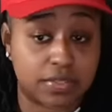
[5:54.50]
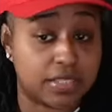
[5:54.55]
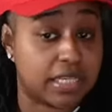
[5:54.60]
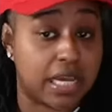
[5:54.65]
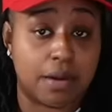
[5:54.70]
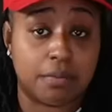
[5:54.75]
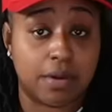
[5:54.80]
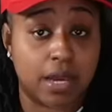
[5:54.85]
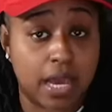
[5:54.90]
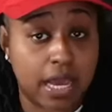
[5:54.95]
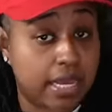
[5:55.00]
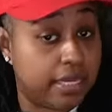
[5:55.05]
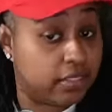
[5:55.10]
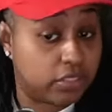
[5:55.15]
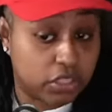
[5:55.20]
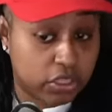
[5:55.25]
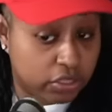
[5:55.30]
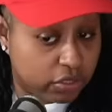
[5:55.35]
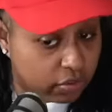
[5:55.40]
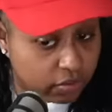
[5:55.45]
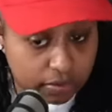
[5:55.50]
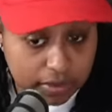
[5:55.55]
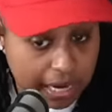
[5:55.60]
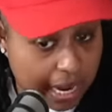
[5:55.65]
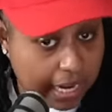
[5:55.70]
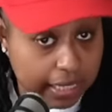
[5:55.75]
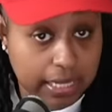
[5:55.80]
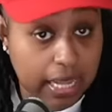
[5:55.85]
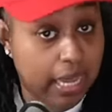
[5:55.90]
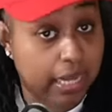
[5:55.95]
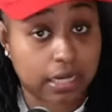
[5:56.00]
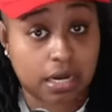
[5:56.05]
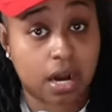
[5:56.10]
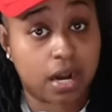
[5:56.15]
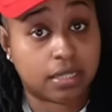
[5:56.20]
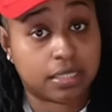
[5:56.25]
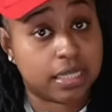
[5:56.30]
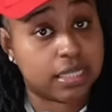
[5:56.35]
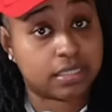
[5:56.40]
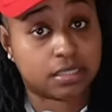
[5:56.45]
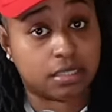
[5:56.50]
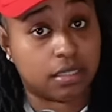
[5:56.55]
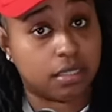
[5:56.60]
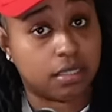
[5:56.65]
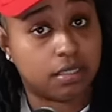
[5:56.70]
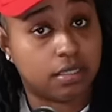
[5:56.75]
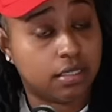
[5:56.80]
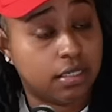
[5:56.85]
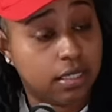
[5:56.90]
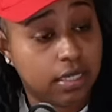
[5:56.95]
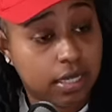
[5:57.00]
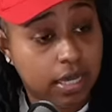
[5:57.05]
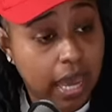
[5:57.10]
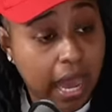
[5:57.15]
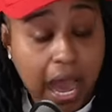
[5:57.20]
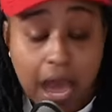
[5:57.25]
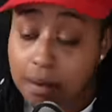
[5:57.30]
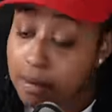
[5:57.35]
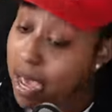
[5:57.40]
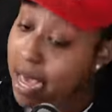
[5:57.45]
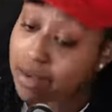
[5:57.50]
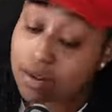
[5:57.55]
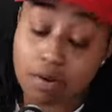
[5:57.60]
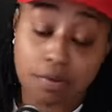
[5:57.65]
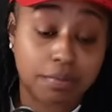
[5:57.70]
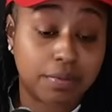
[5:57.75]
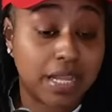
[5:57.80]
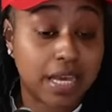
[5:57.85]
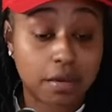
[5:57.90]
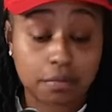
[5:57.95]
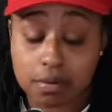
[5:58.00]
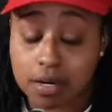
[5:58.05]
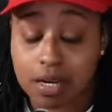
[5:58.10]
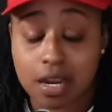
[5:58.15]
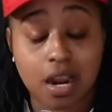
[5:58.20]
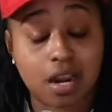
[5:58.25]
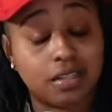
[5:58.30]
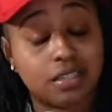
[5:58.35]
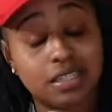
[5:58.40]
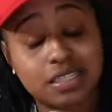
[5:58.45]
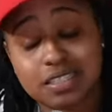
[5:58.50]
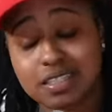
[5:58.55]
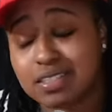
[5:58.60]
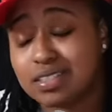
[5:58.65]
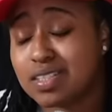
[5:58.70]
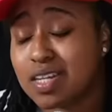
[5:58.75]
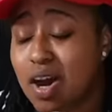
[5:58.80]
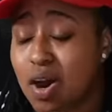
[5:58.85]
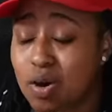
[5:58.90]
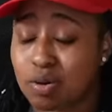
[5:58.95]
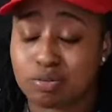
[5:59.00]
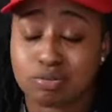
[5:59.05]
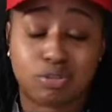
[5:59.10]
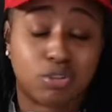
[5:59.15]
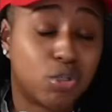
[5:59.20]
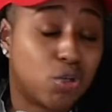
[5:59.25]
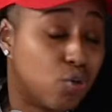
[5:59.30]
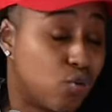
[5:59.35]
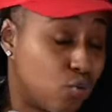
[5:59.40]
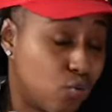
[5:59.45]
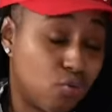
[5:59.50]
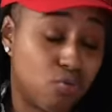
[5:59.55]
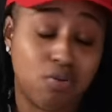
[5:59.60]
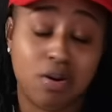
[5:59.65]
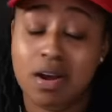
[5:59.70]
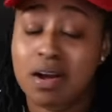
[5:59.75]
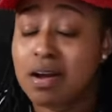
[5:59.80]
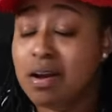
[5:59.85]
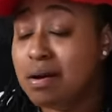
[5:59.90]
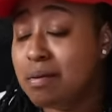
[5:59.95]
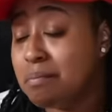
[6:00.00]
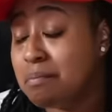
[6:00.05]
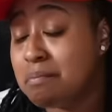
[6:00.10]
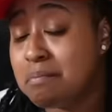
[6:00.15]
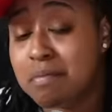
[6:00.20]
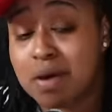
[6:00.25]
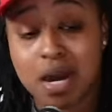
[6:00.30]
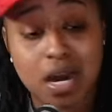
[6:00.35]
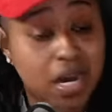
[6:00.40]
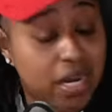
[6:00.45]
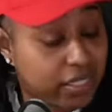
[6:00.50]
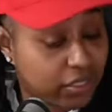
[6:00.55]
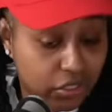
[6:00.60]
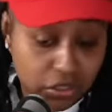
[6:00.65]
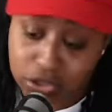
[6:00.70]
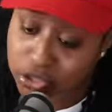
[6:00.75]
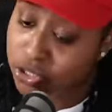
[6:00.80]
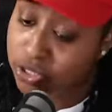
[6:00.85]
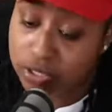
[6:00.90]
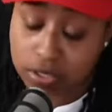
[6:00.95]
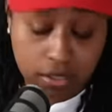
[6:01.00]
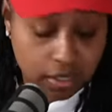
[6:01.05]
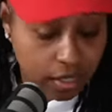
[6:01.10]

type of hate. She do not like Karlissa. I, I don't blame her. Karlissa talked too much.